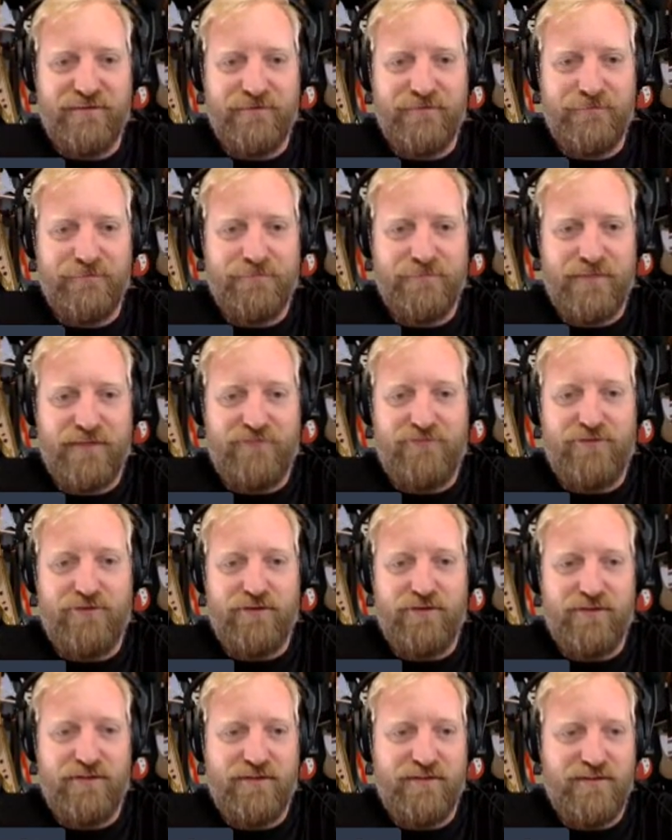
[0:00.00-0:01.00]
I mean, I
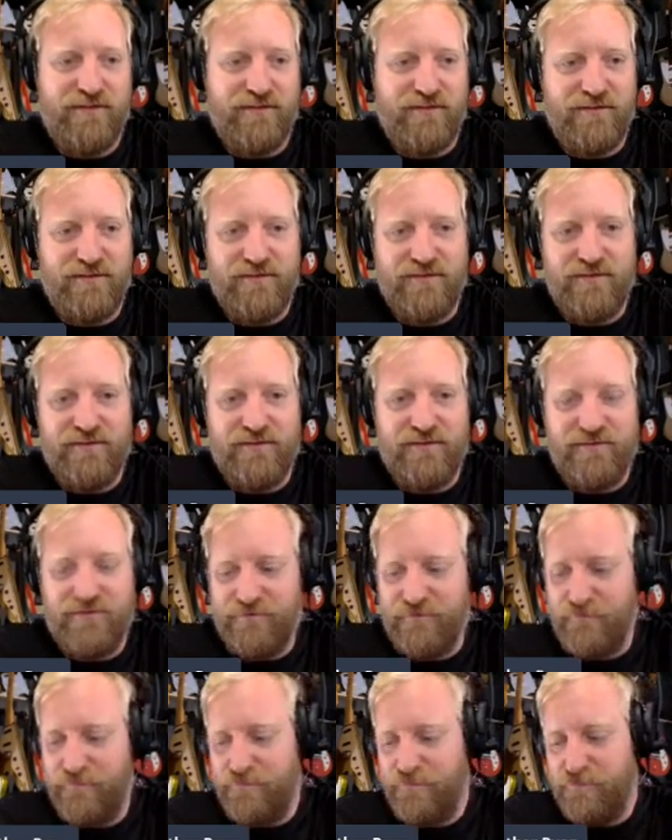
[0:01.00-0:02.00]
like the TS9
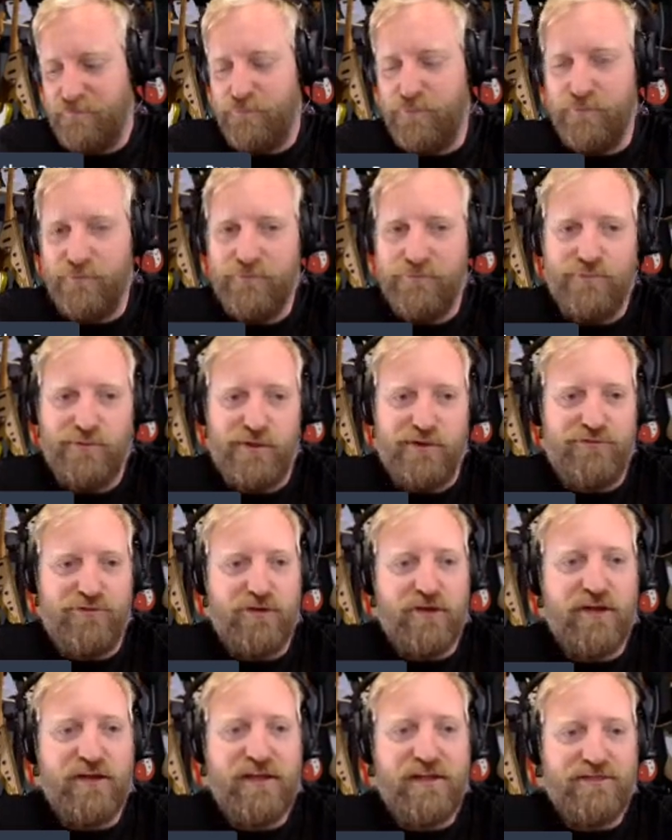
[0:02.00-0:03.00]
a lot. But if
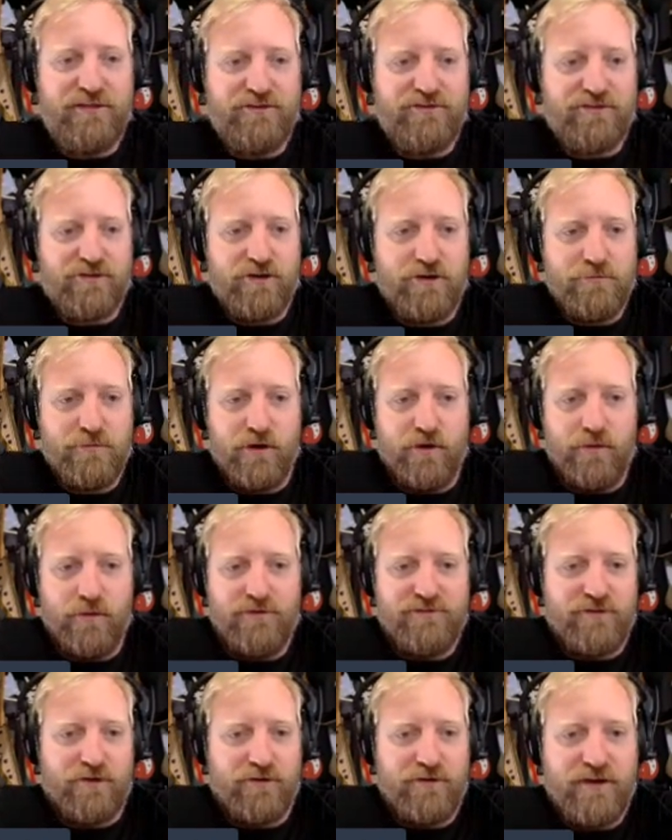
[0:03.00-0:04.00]
you get the turbo,
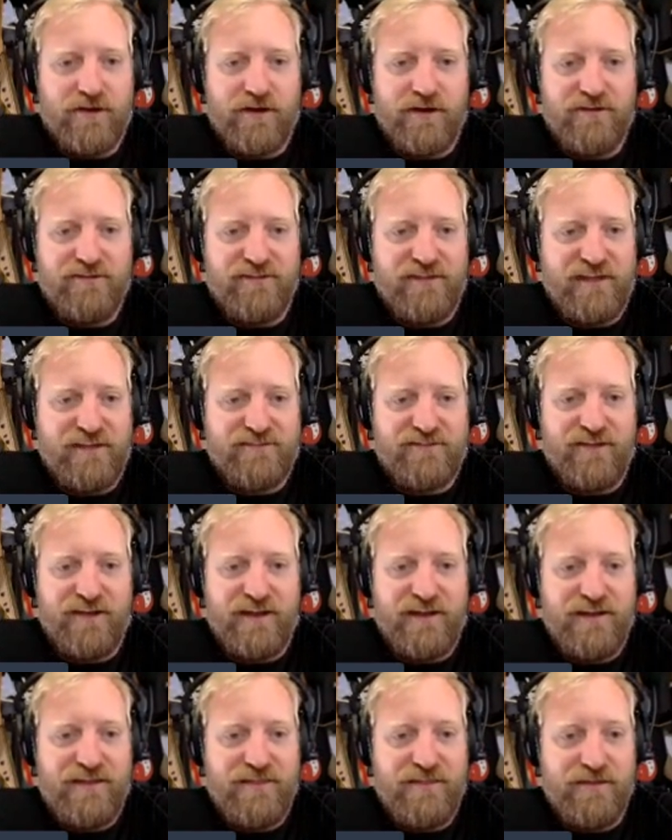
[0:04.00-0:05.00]
it's already got a
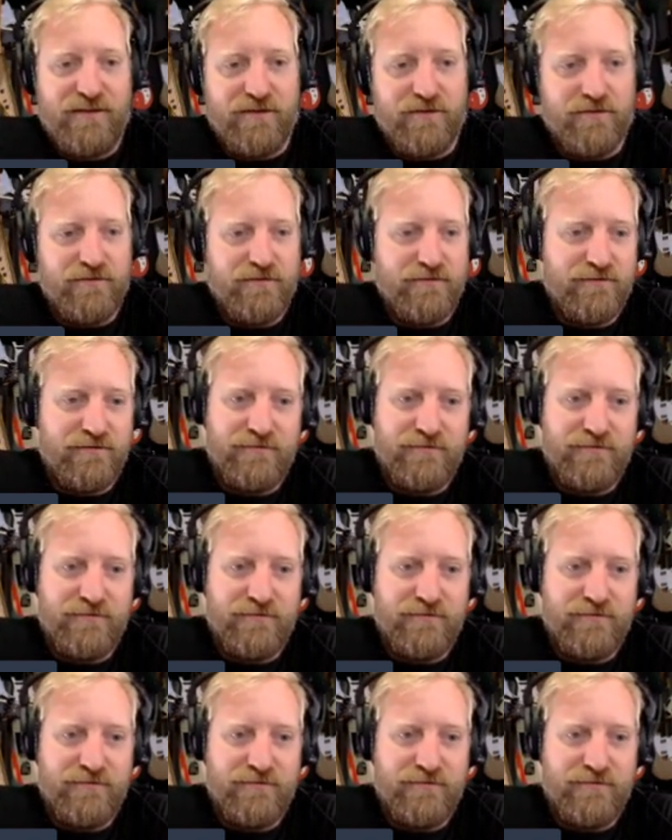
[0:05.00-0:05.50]
TS9 in there.